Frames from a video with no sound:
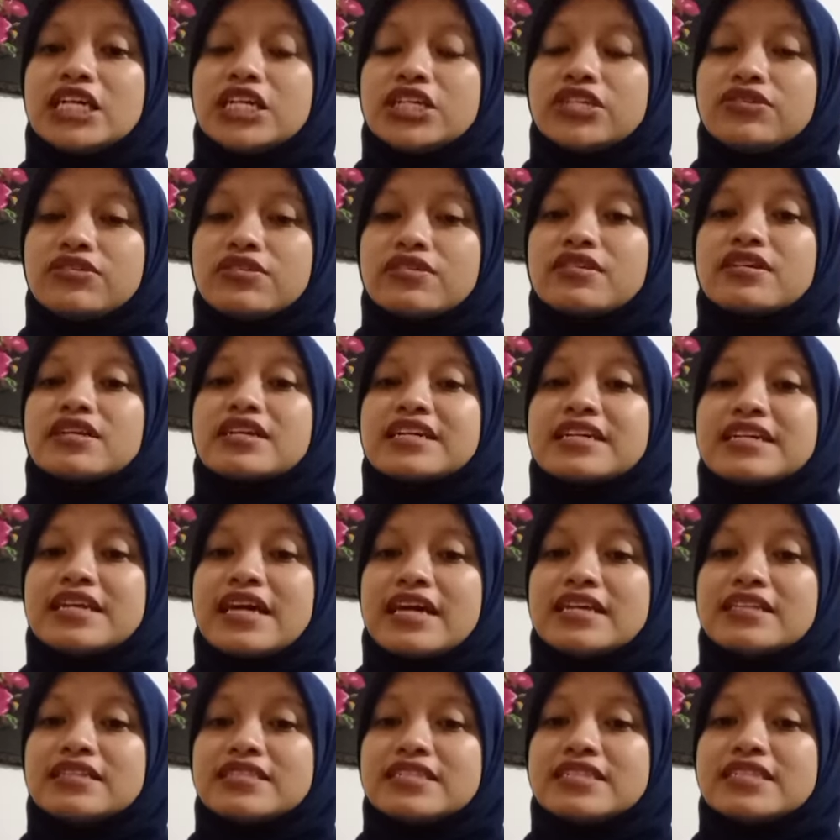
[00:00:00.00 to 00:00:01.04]
year
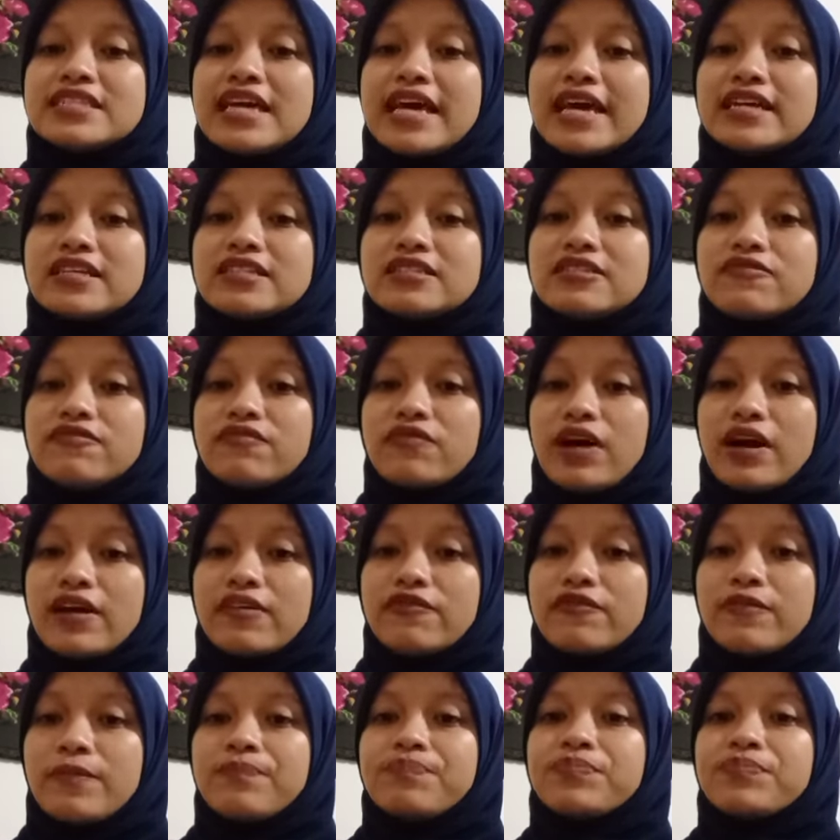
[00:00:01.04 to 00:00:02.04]
1985